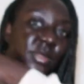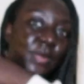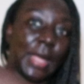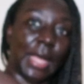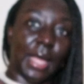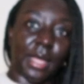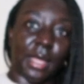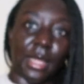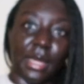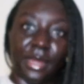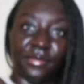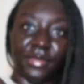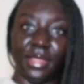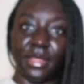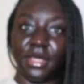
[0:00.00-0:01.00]
bag i
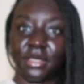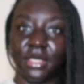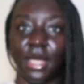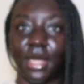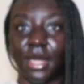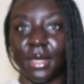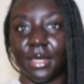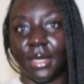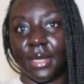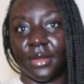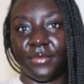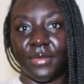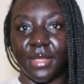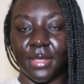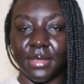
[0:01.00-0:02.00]
love it in this color and i
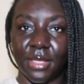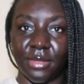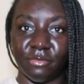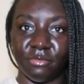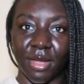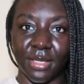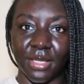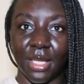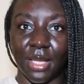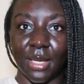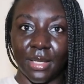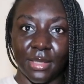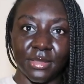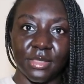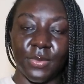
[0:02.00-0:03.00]
love it in the red
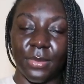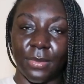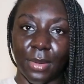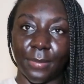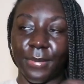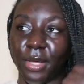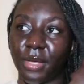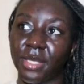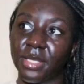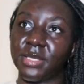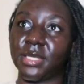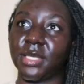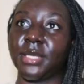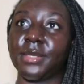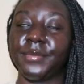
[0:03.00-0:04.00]
color it's been in my
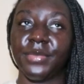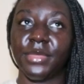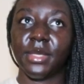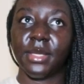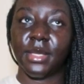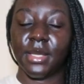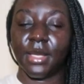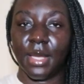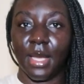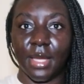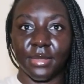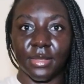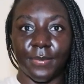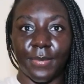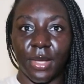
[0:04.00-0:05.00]
burgundy
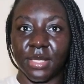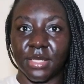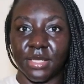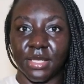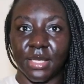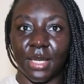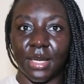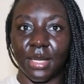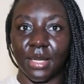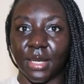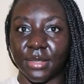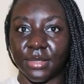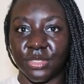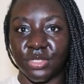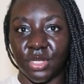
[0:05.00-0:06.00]
and the burgundy color
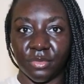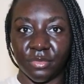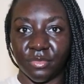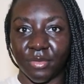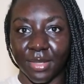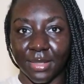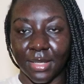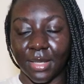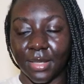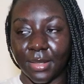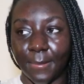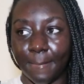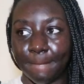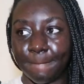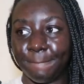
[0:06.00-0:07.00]
like the cherry red
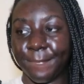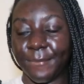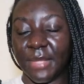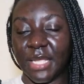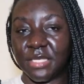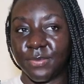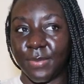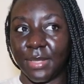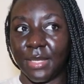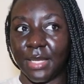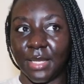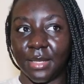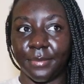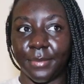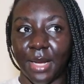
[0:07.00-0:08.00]
color it's been
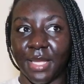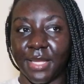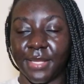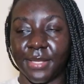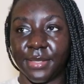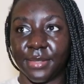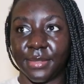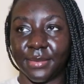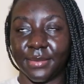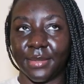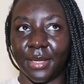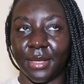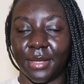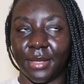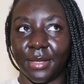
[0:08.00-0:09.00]
in my
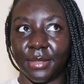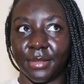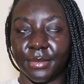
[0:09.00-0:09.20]
uh,